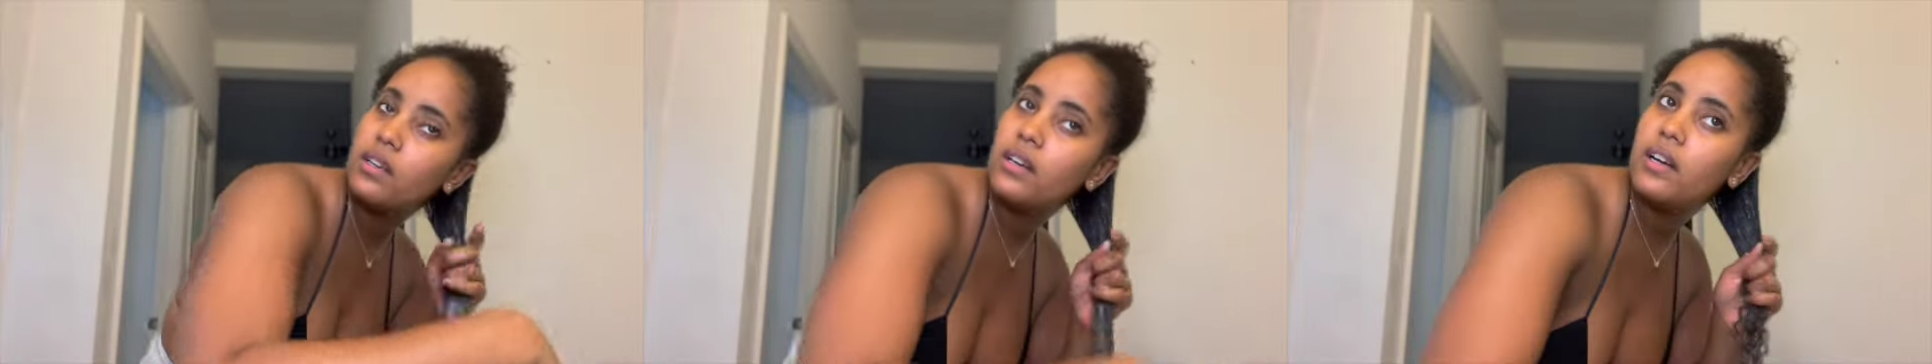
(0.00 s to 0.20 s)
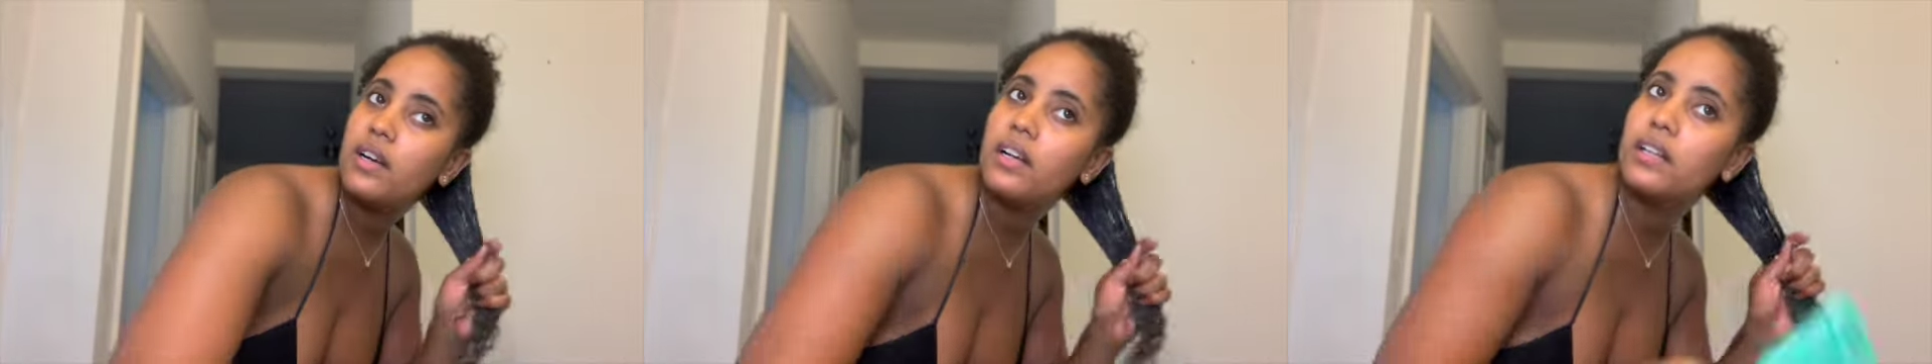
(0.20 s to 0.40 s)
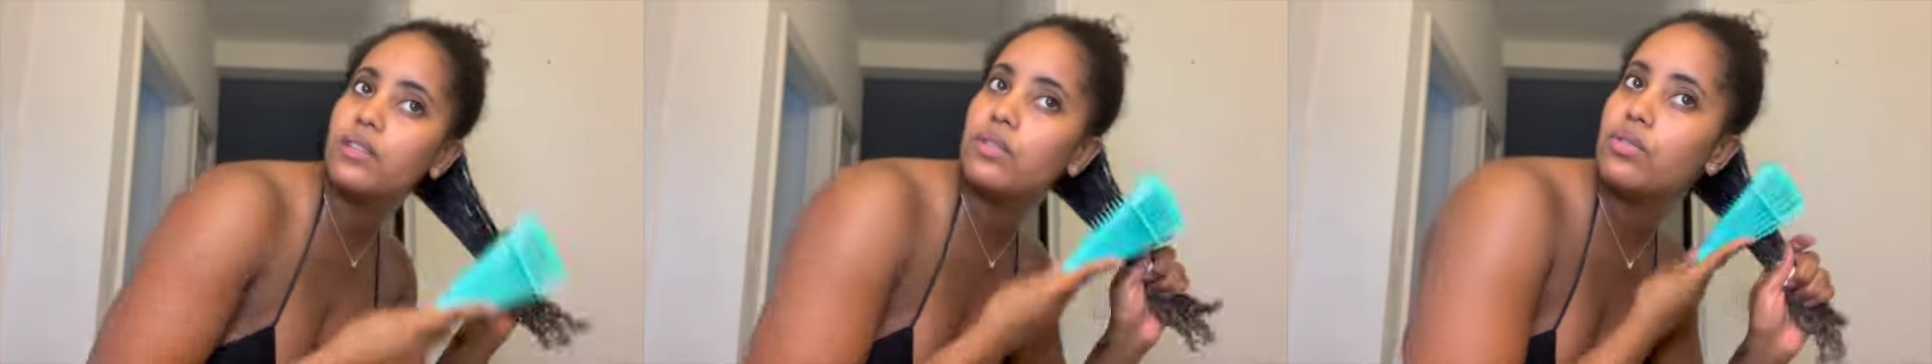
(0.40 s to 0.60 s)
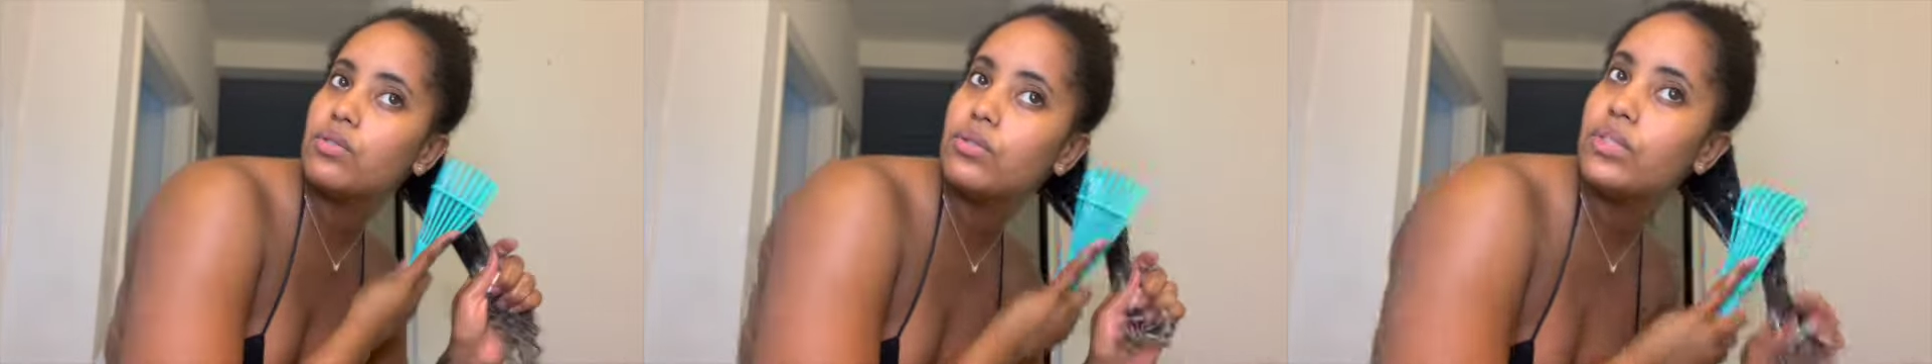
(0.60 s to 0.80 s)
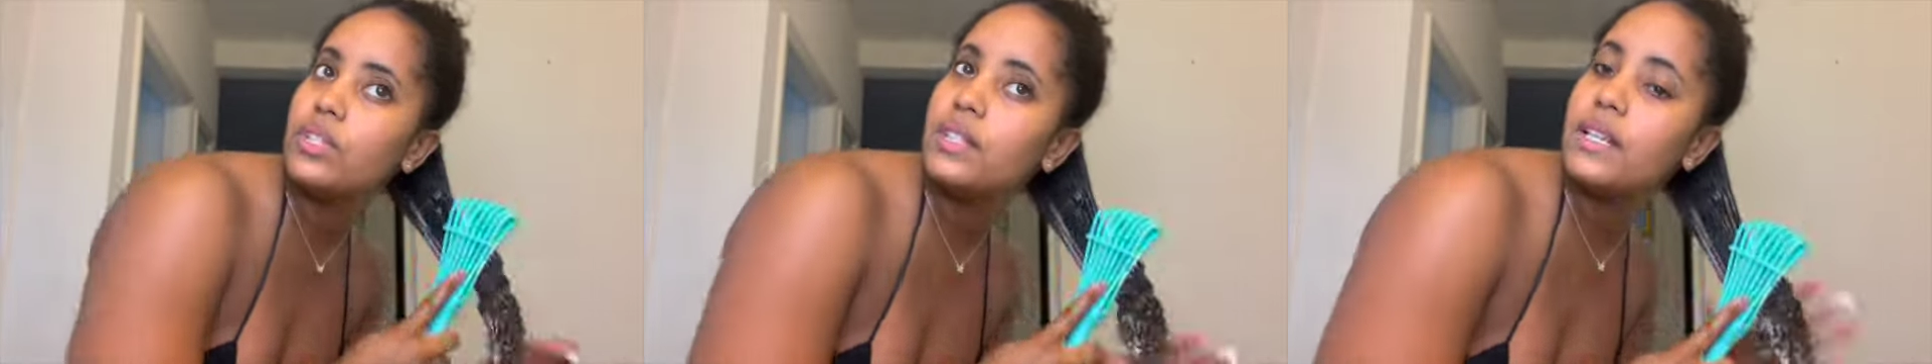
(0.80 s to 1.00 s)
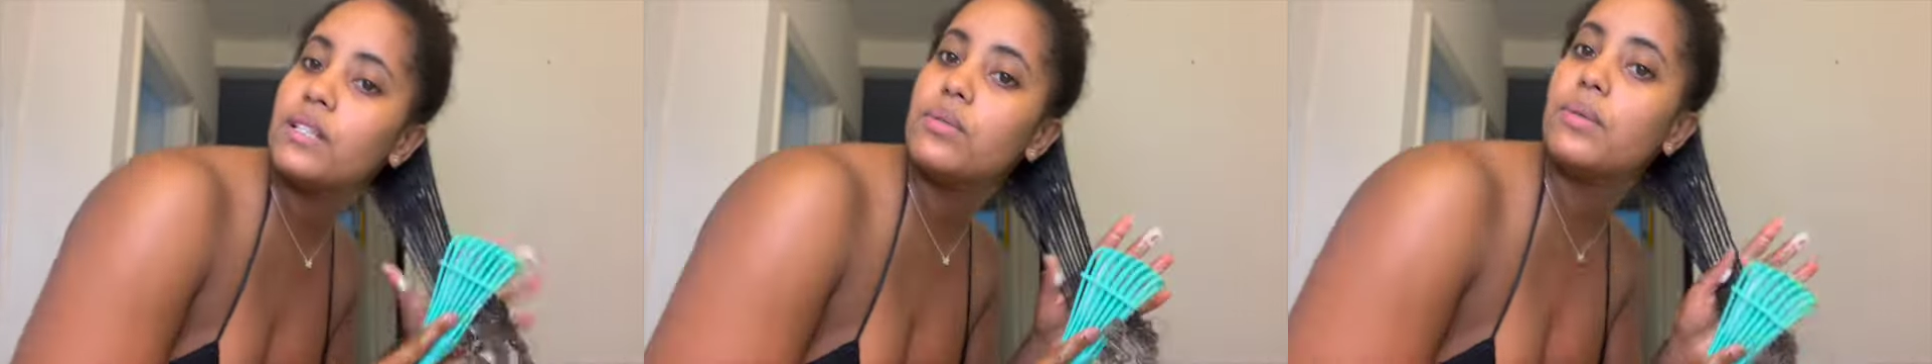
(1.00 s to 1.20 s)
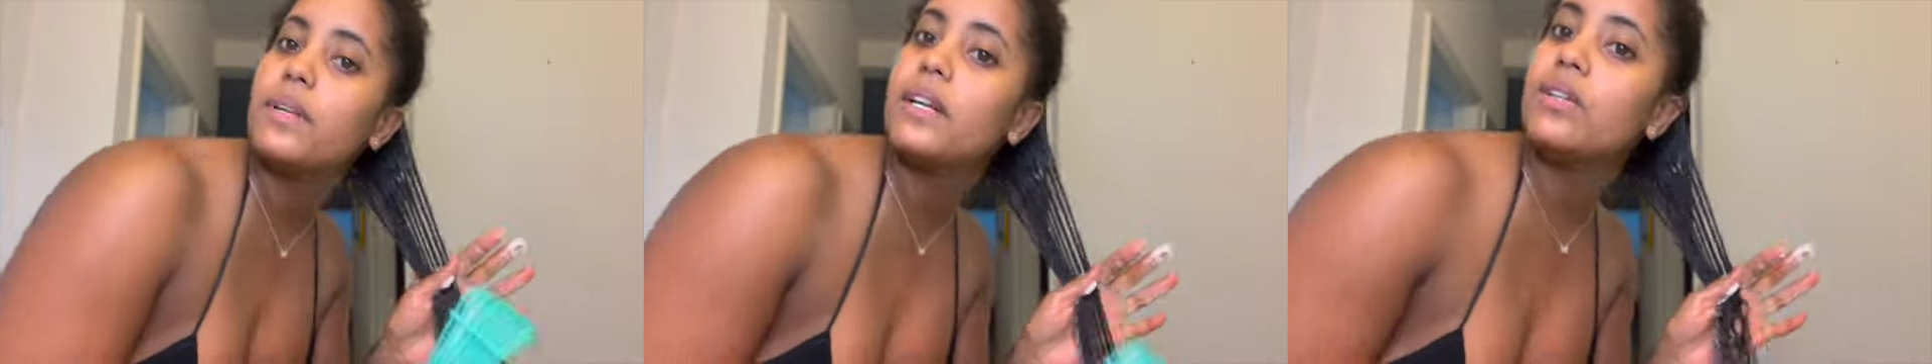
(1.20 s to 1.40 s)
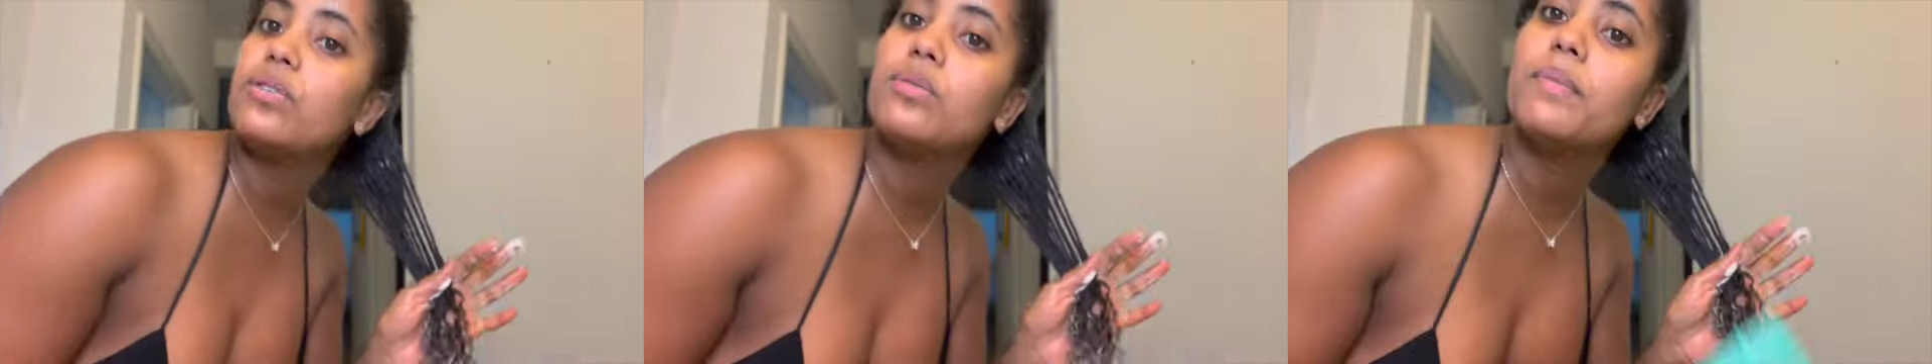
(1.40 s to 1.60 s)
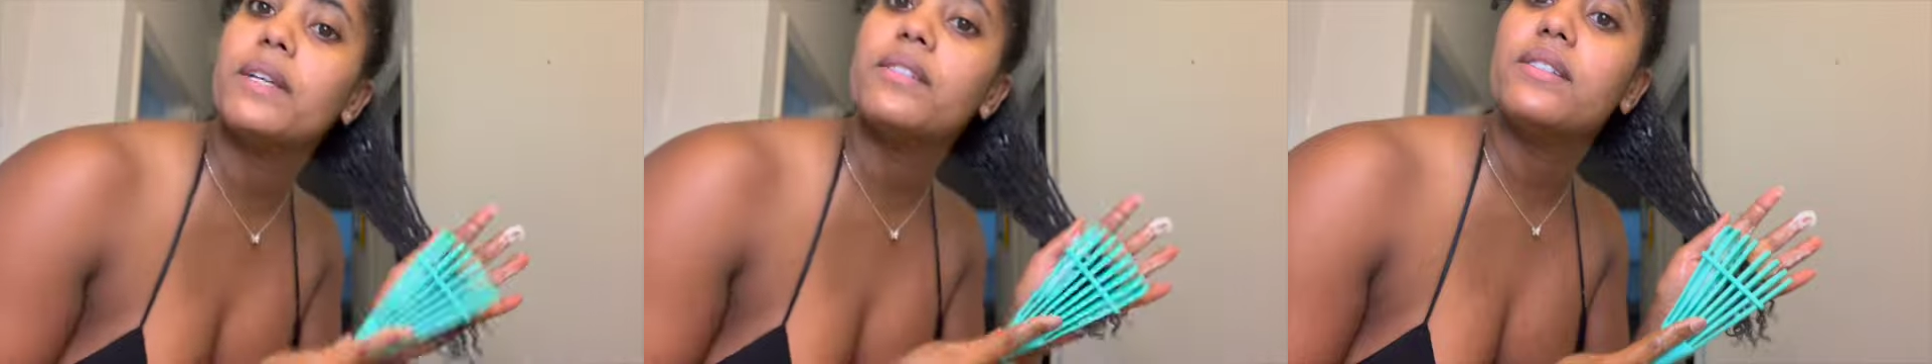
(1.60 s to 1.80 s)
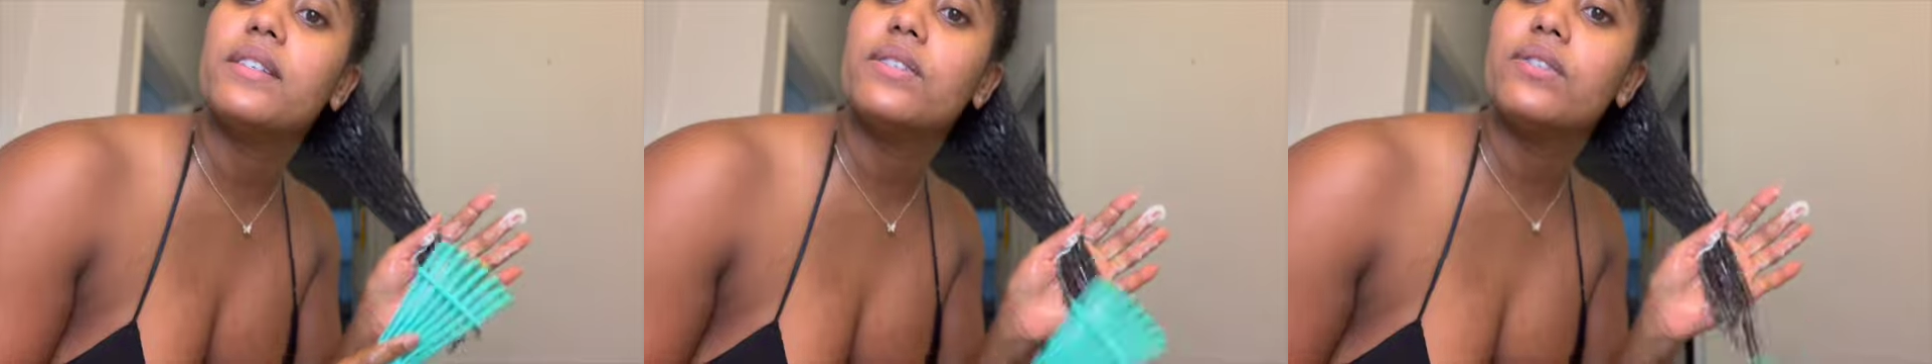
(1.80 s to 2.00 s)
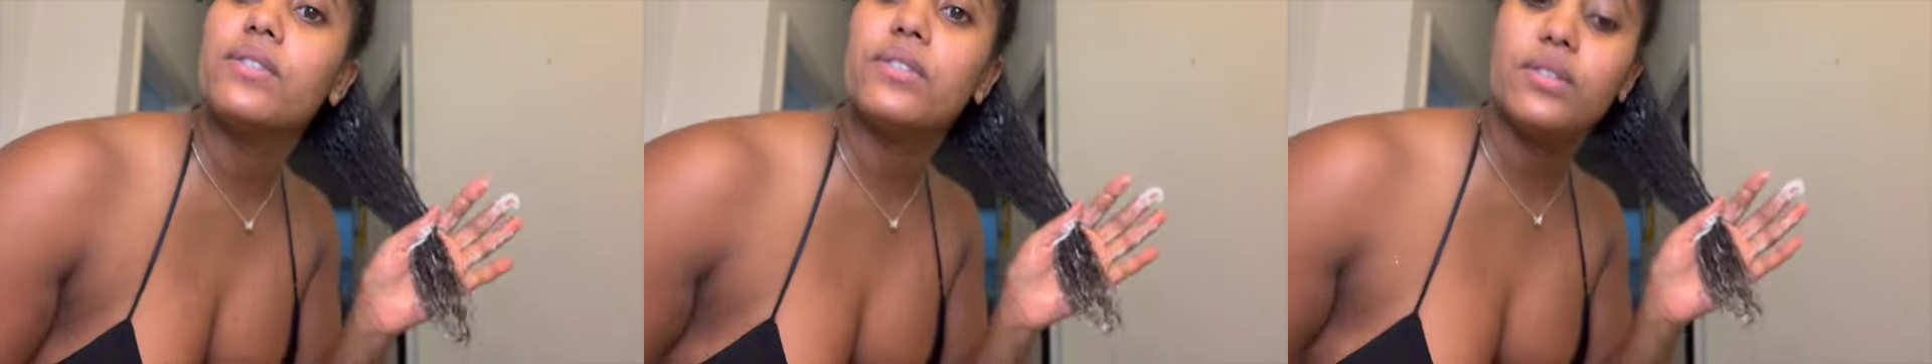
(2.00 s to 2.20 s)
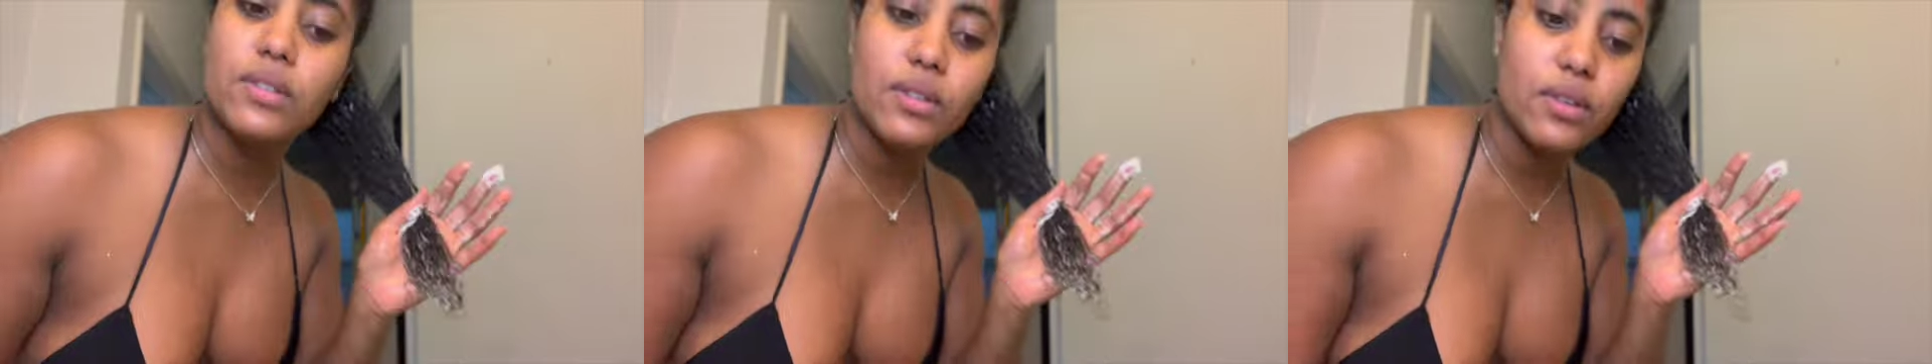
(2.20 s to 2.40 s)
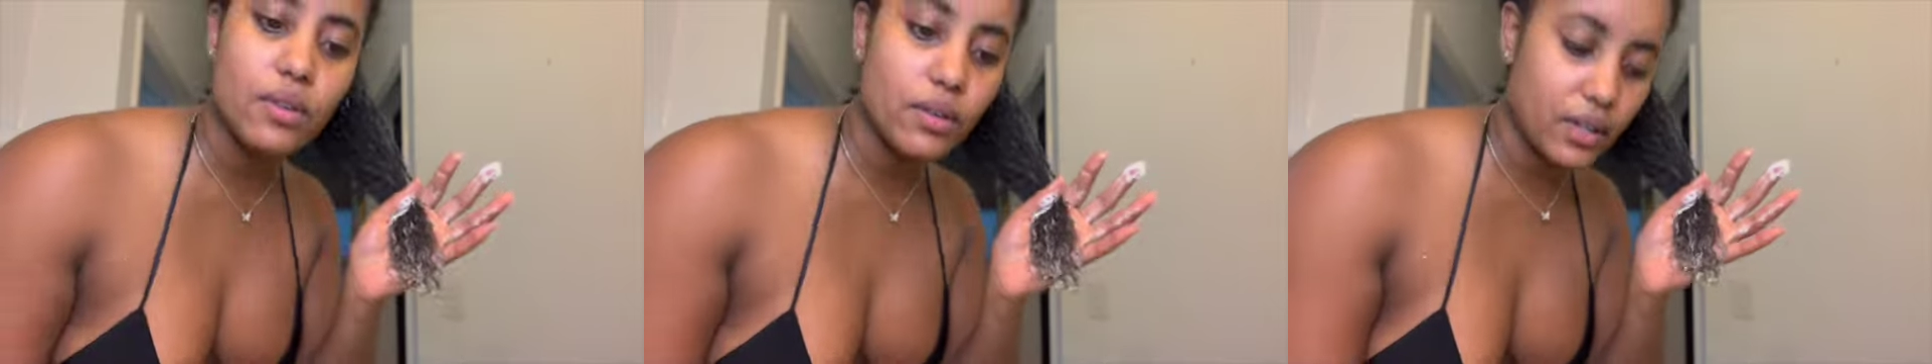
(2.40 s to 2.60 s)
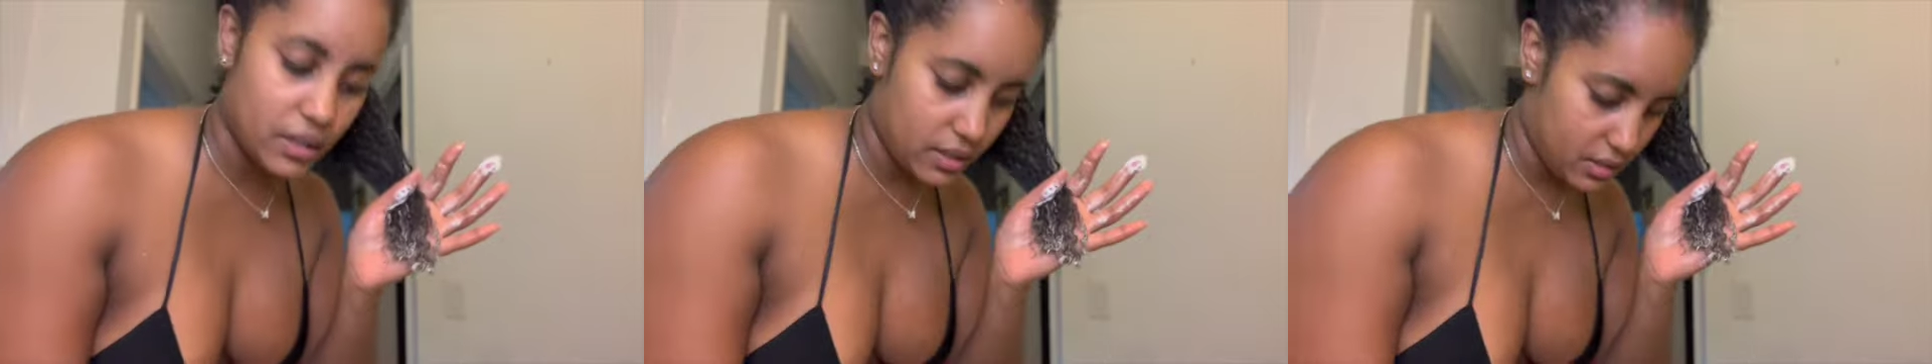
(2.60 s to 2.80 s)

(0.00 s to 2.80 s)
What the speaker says: that's when I use my scissors. Okay.